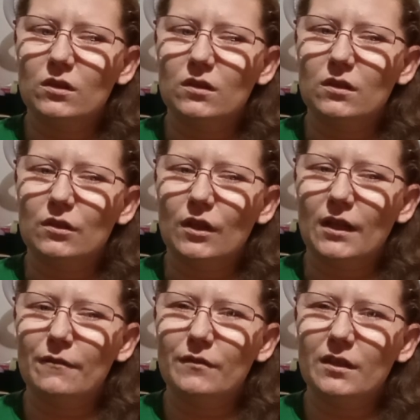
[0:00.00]

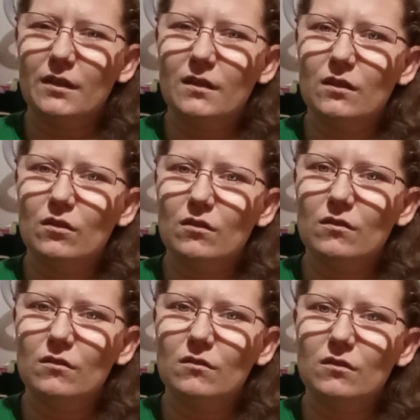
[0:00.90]
crafty
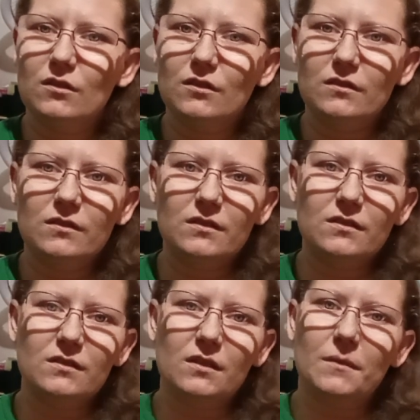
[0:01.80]
girl or
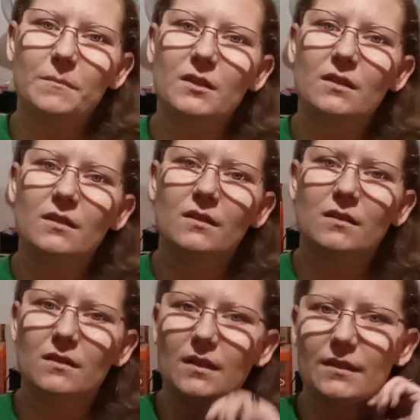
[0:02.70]
something
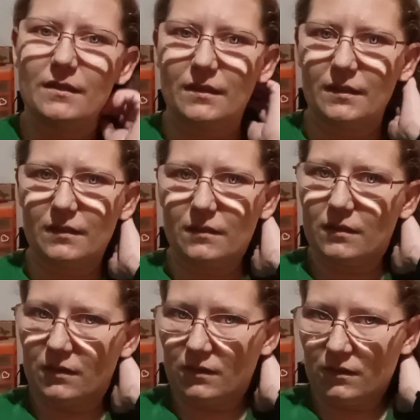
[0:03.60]
like that.
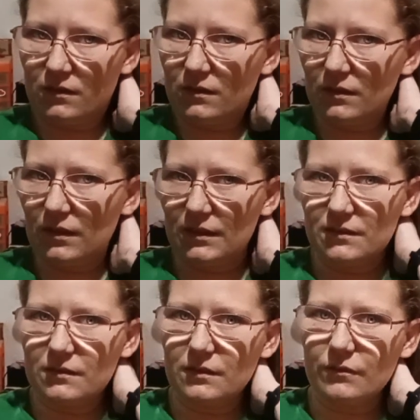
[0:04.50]
I'll have to
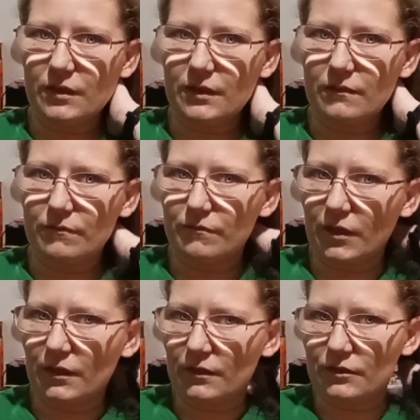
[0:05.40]
see if I can
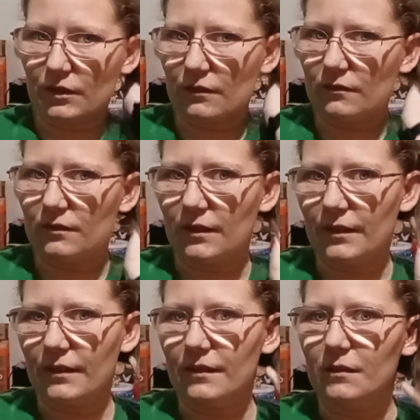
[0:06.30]
find her channel and link
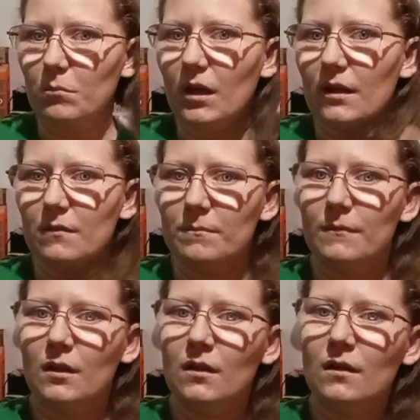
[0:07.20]
it at the bottom.
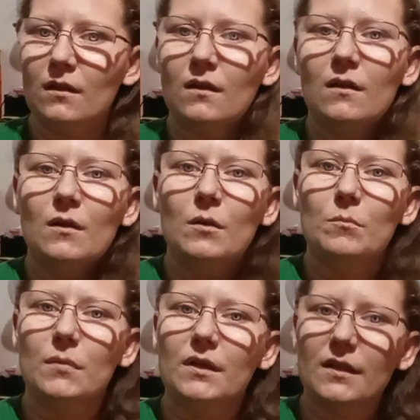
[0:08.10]

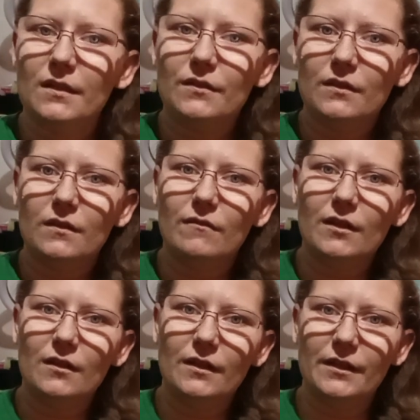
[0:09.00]
But I took a
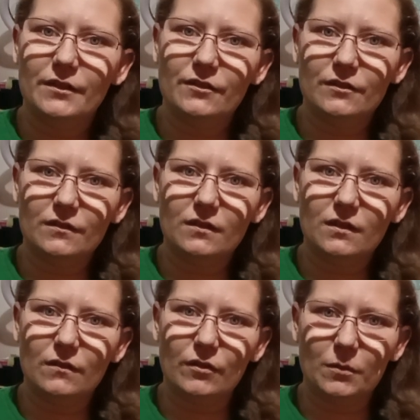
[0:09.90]
variation
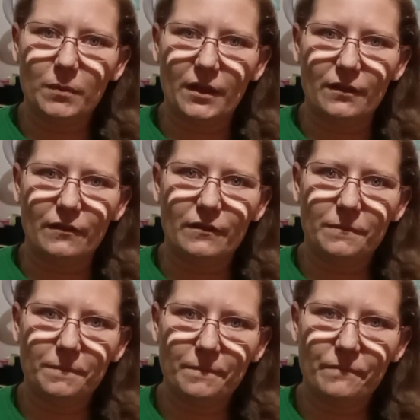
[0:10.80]
of her pattern.
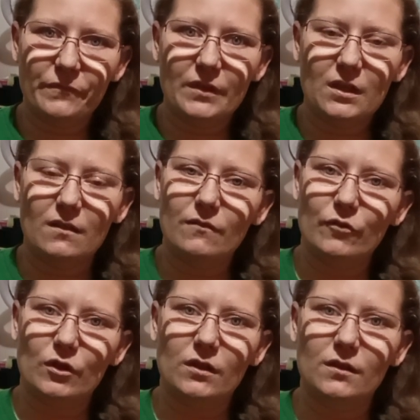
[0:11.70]
It's
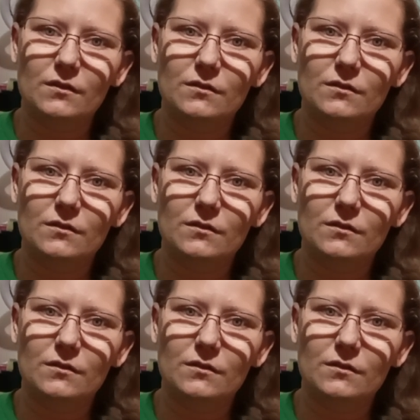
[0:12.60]
for a